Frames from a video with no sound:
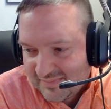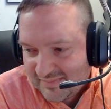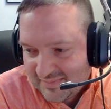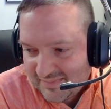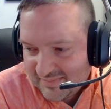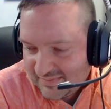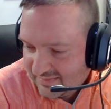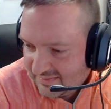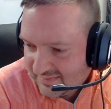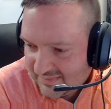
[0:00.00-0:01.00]
like
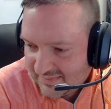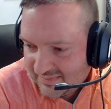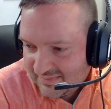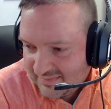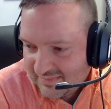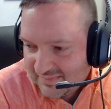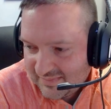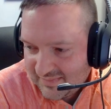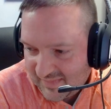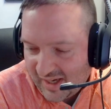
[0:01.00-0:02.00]
five hours eight
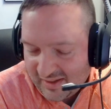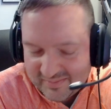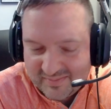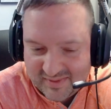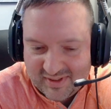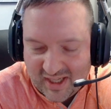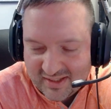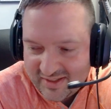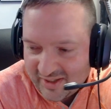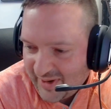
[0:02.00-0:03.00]
hours whatever yeah, yeah
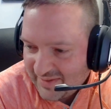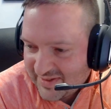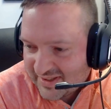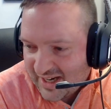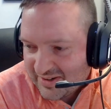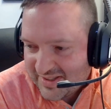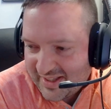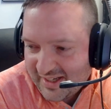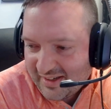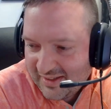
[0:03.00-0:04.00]
it's like five six hours i
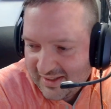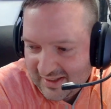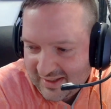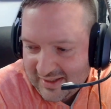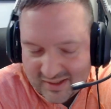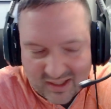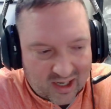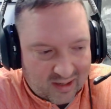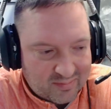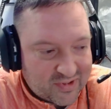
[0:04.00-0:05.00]
think
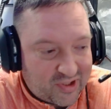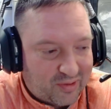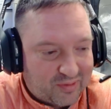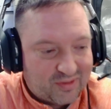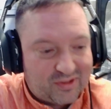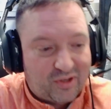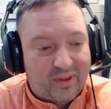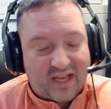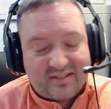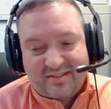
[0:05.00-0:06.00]
yeah um, so so
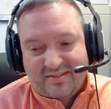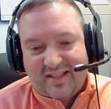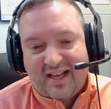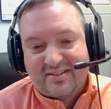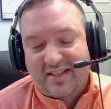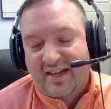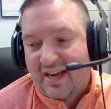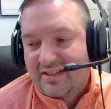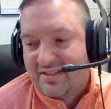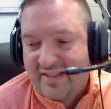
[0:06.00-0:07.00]
that's that's the
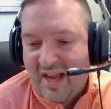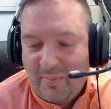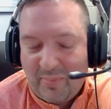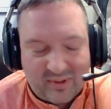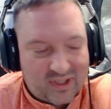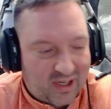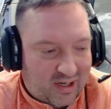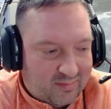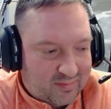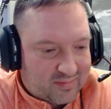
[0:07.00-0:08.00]
next step
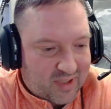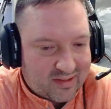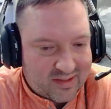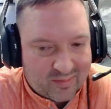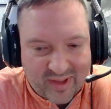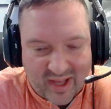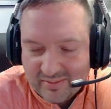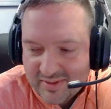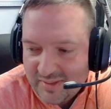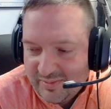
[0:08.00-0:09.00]
um, and some of that
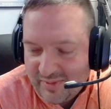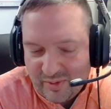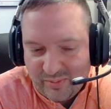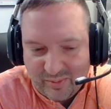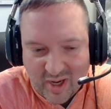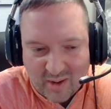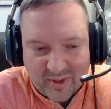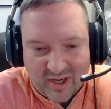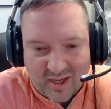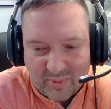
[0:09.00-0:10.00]
mm-hmm. some I mean, we
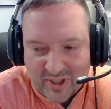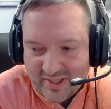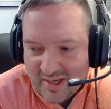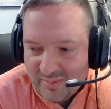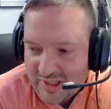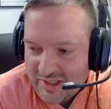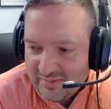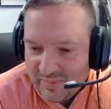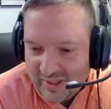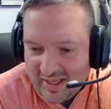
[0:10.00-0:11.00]
operate on a pretty tight budget
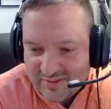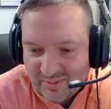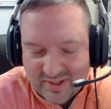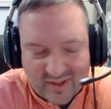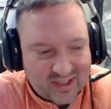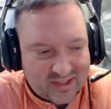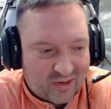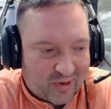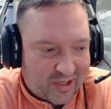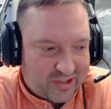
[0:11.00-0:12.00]
but that's one of the things that i
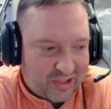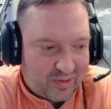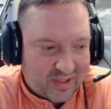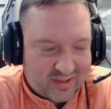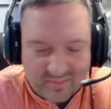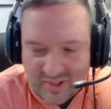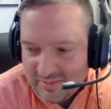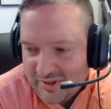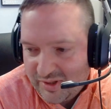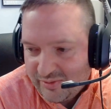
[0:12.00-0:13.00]
want to do sure. is to be
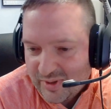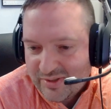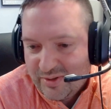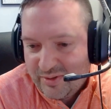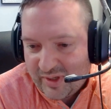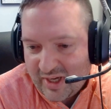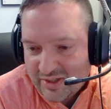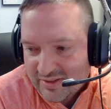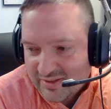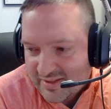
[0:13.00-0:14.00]
able to do voice
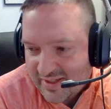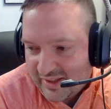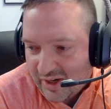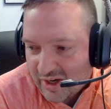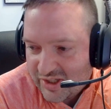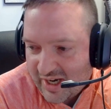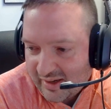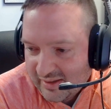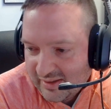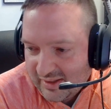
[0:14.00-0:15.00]
notifications inside the guard shack